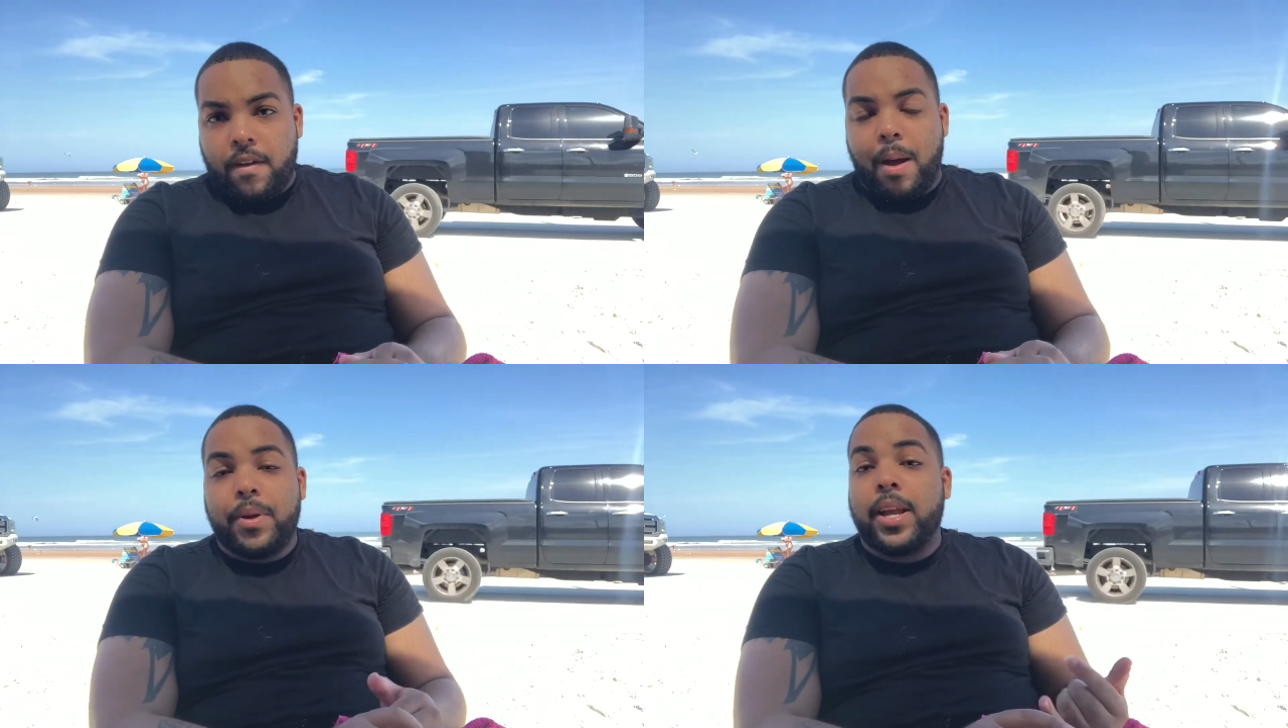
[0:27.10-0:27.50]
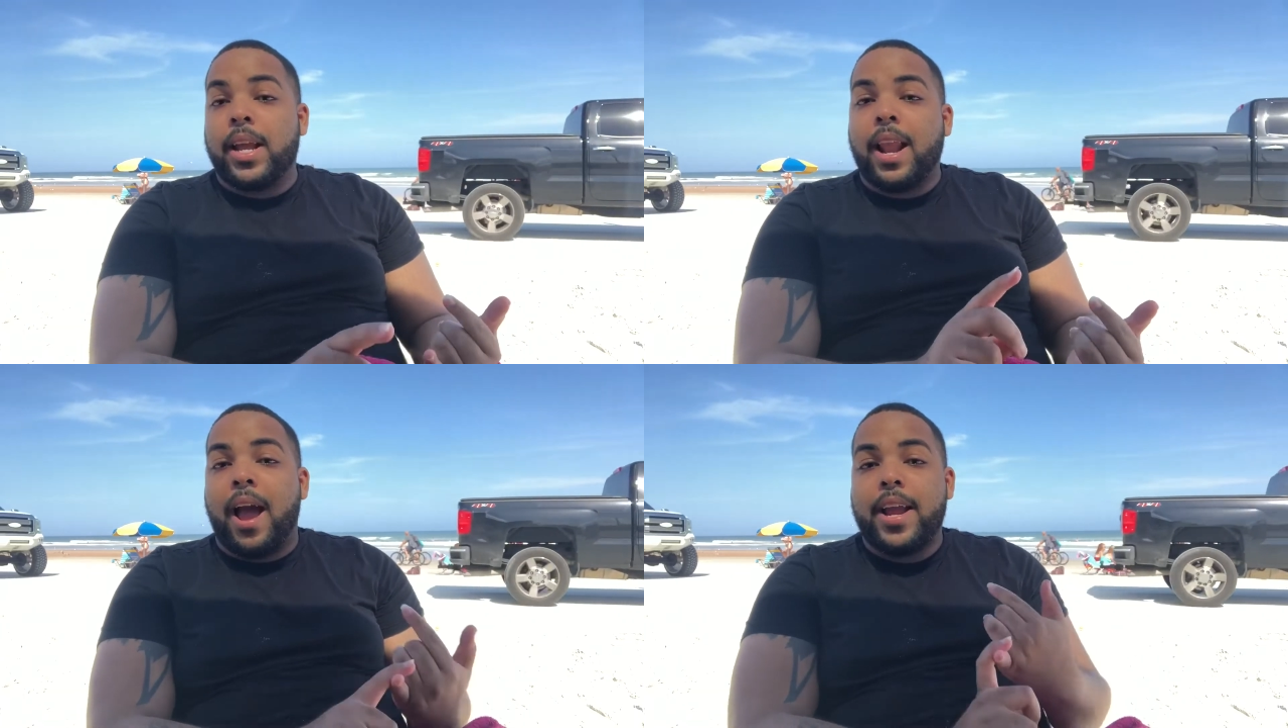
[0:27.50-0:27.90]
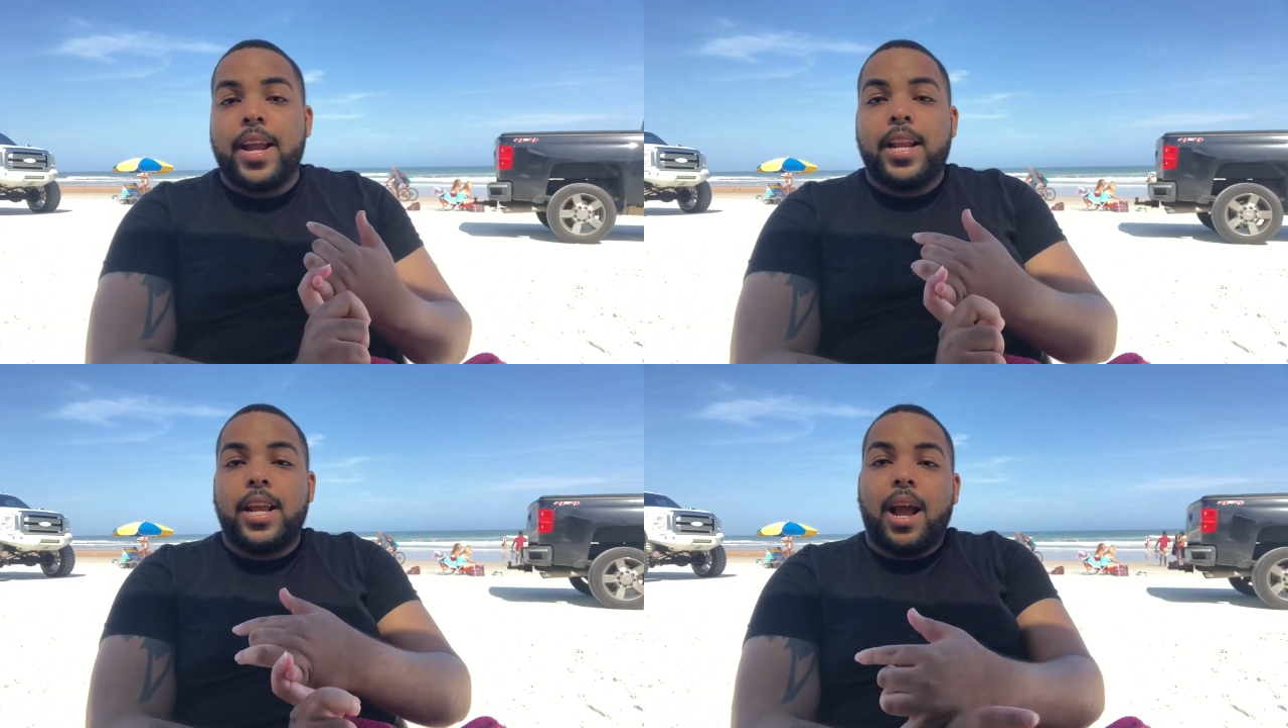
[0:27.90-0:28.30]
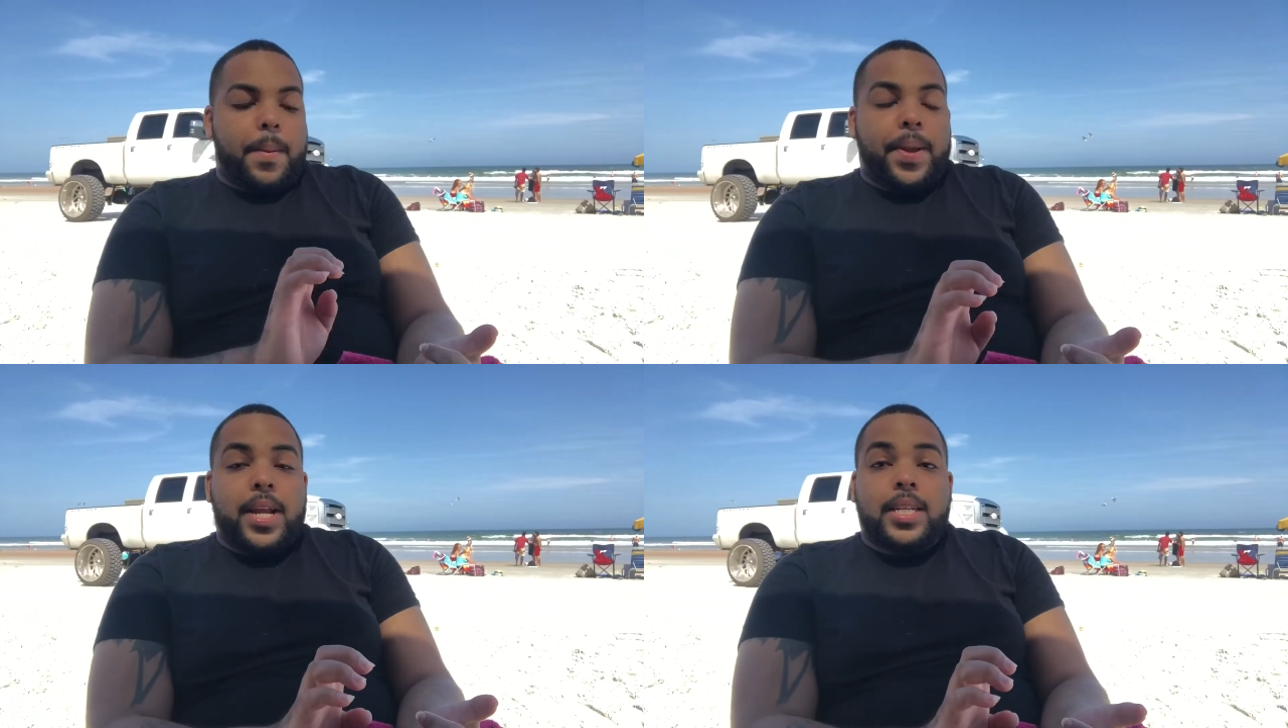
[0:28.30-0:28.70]
I began not eating,
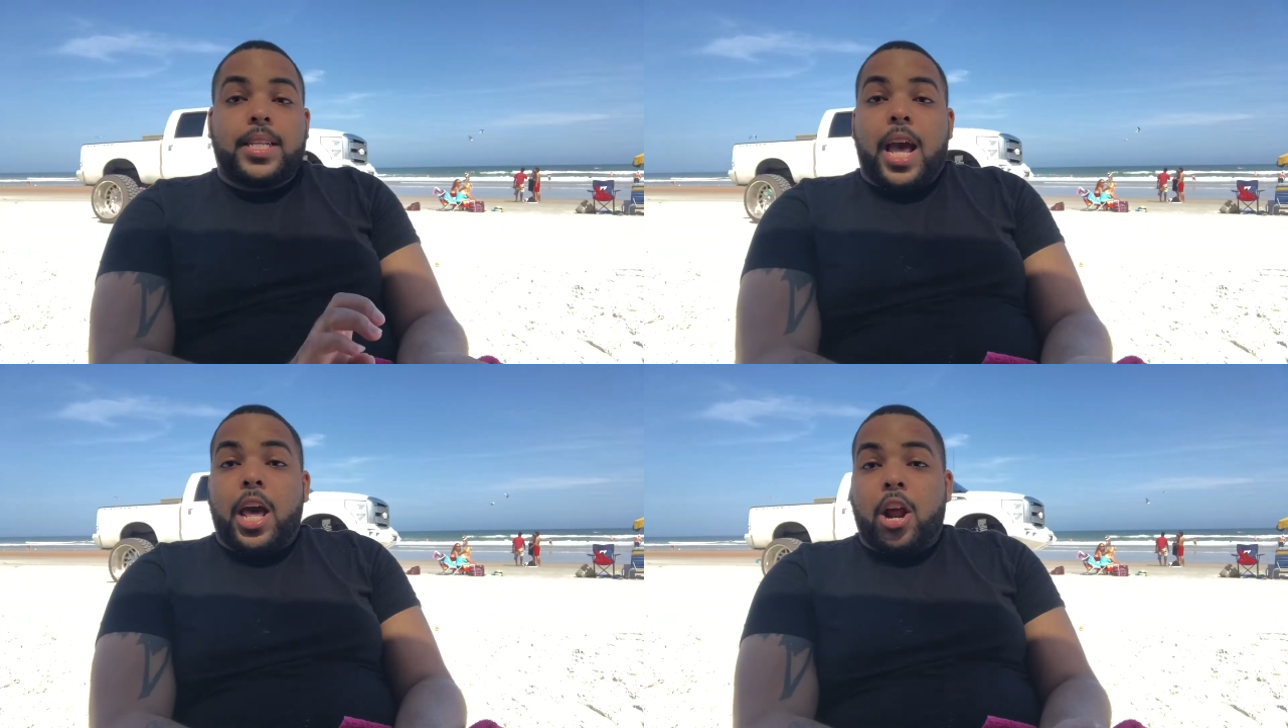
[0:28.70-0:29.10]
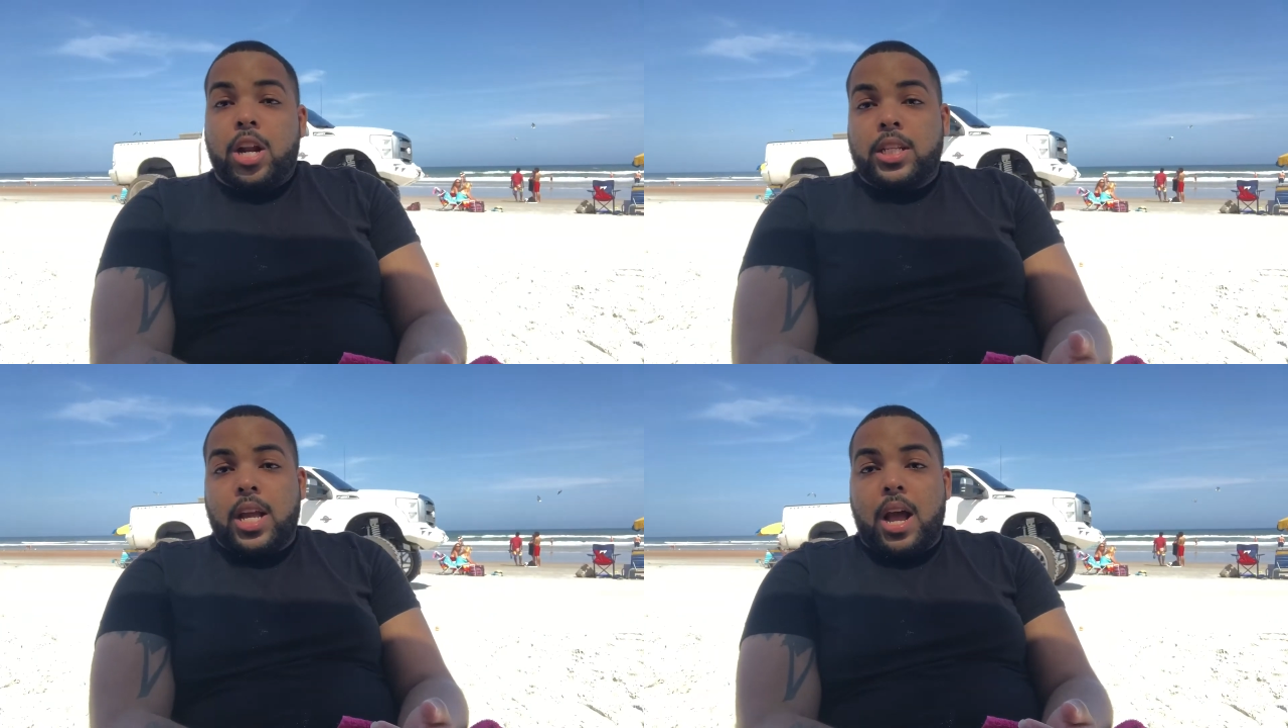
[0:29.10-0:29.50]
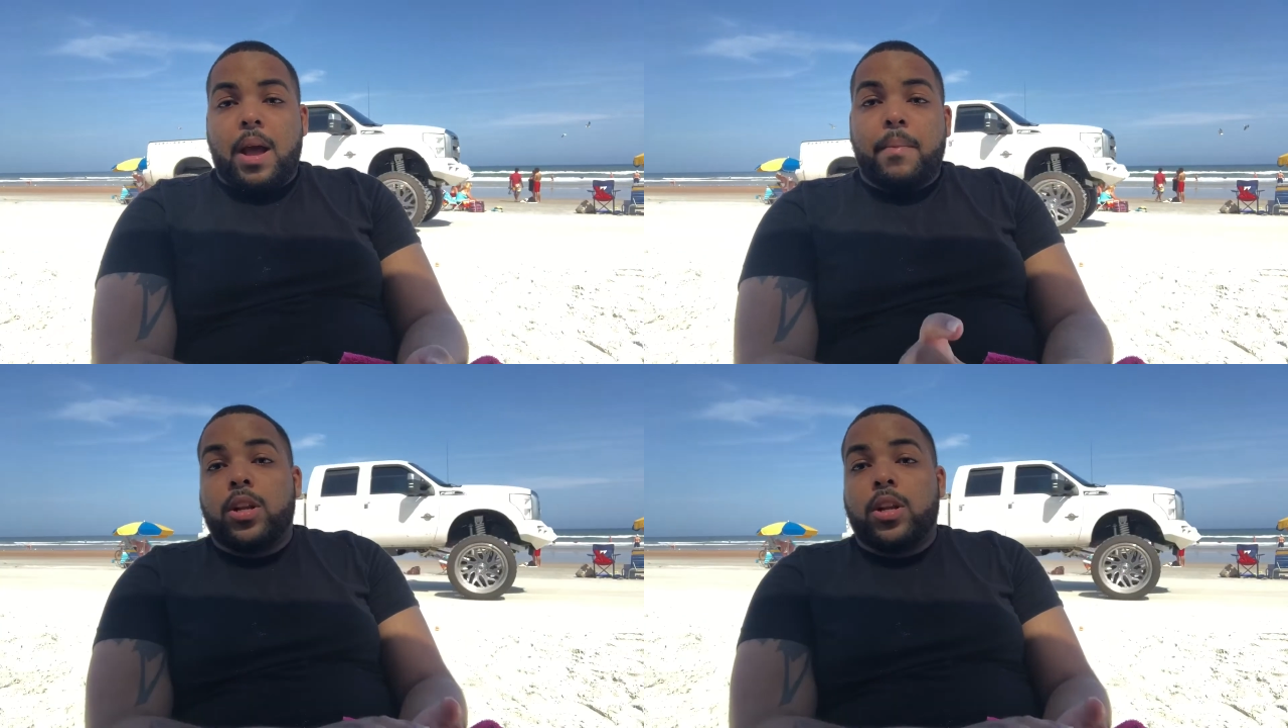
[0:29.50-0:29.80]
being sad all the time,